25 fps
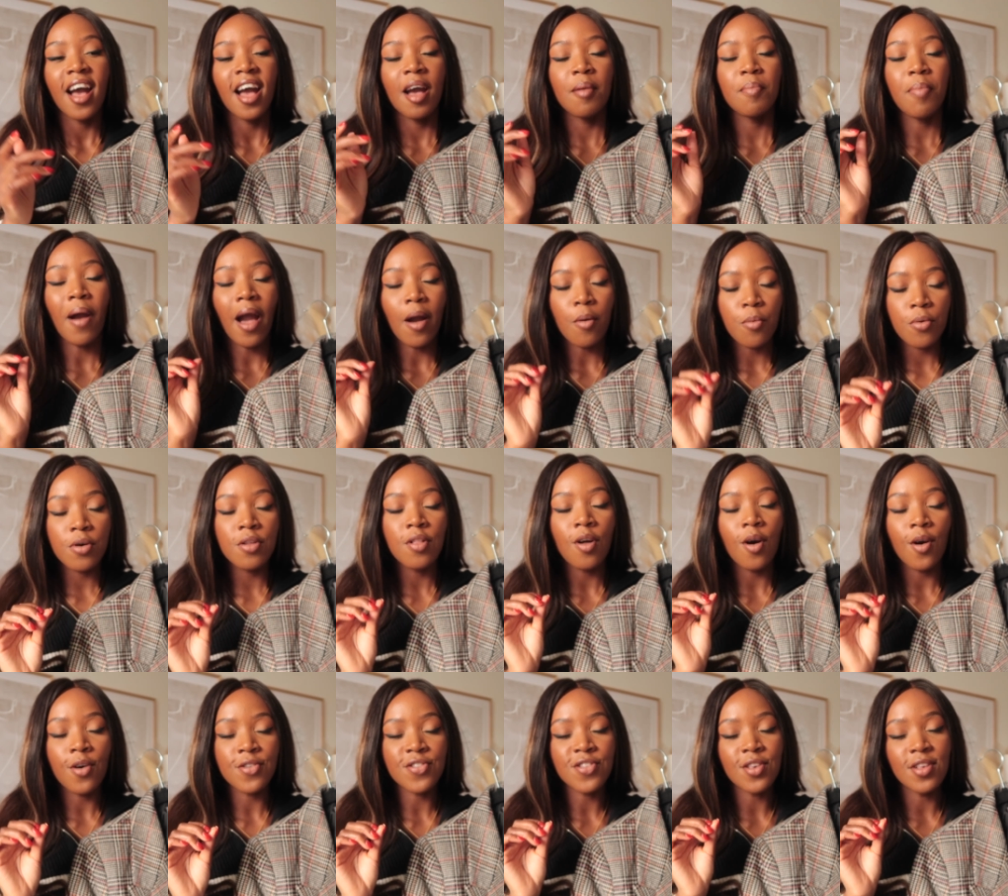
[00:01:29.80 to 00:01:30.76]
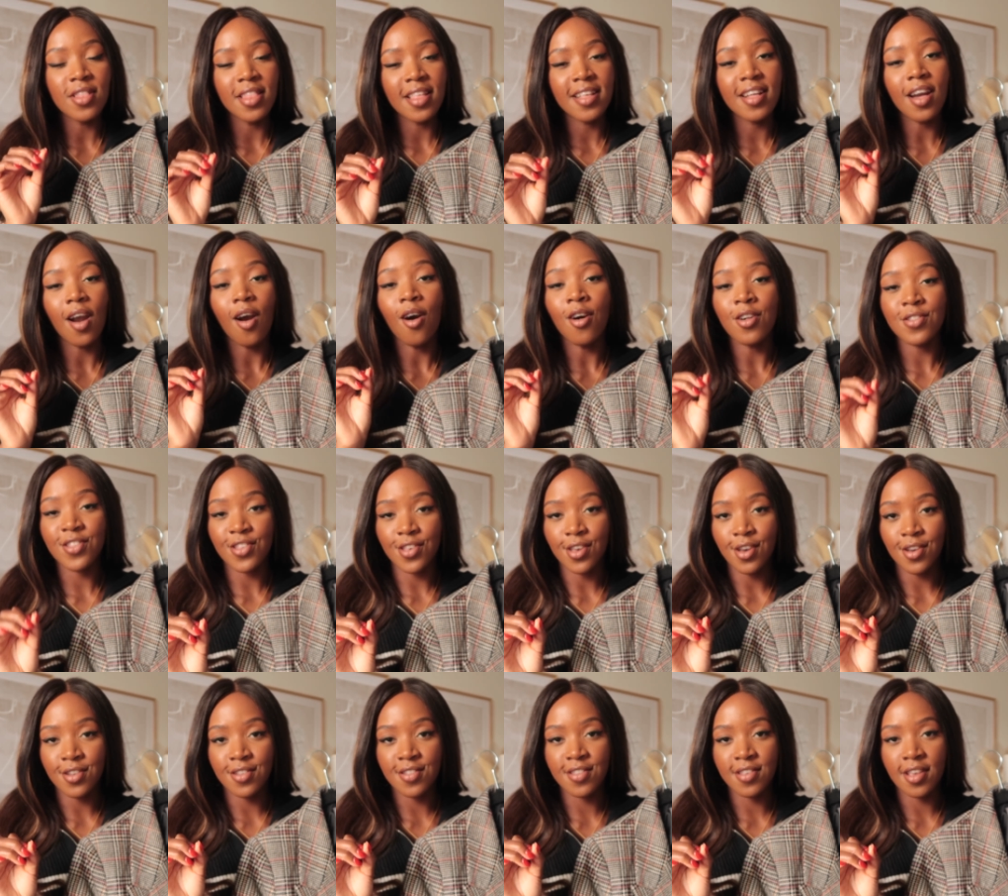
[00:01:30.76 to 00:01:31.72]
but I will also link
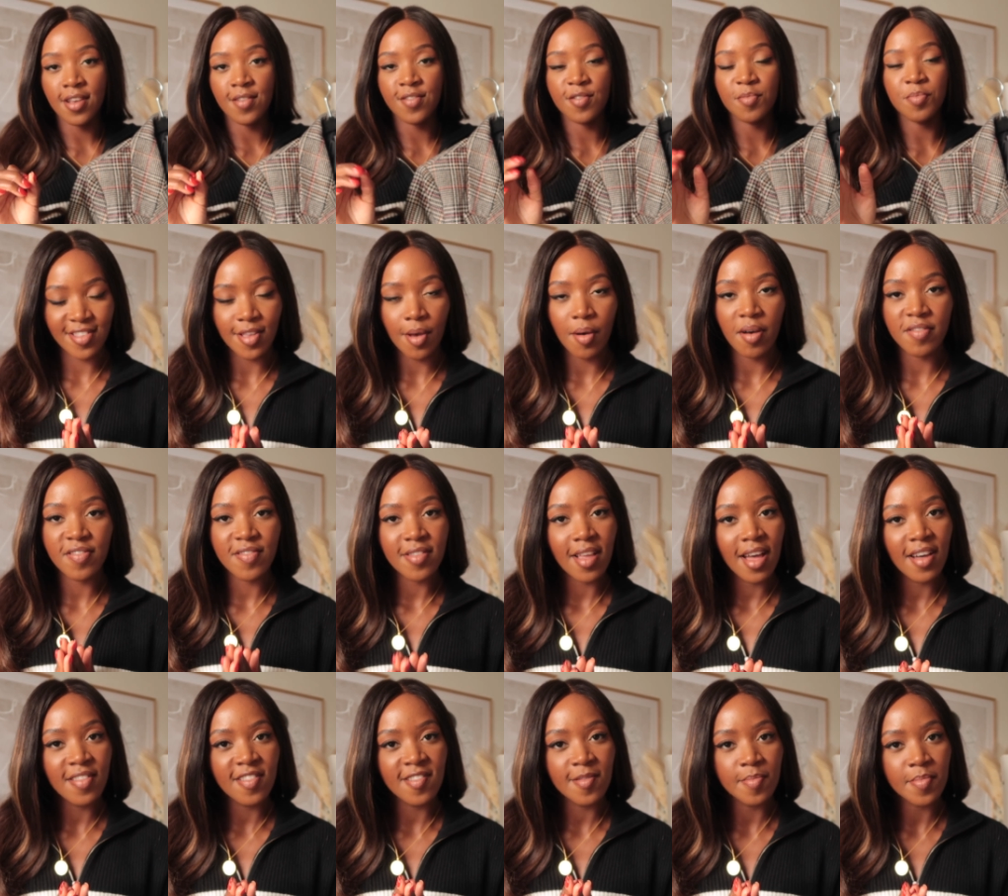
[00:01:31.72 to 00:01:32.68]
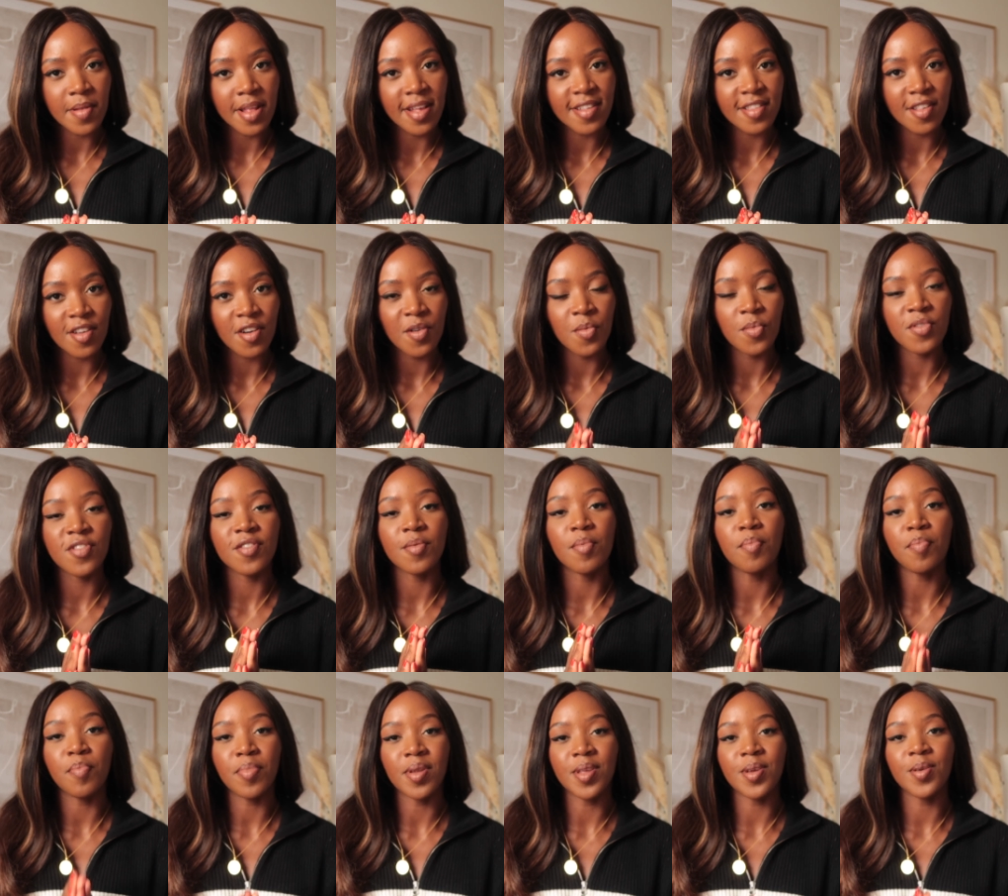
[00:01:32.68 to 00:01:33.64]
alternatives. So I've styled this blazer up with
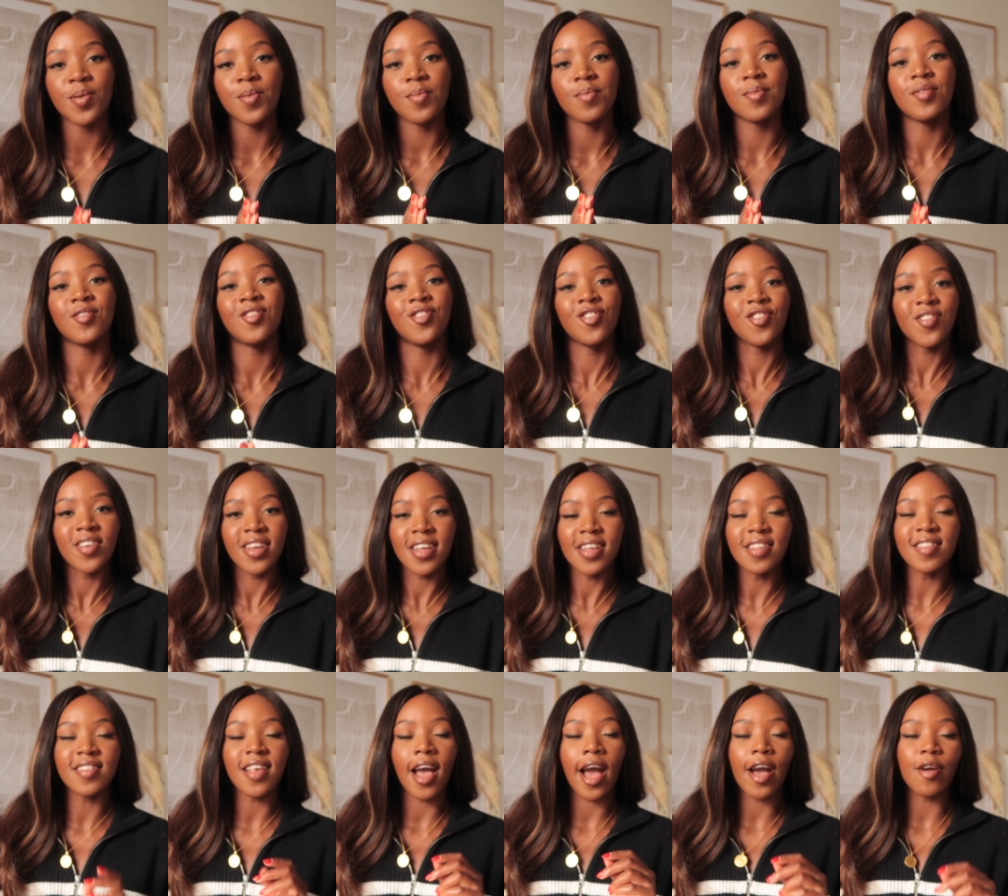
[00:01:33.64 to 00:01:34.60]
some blue jeans.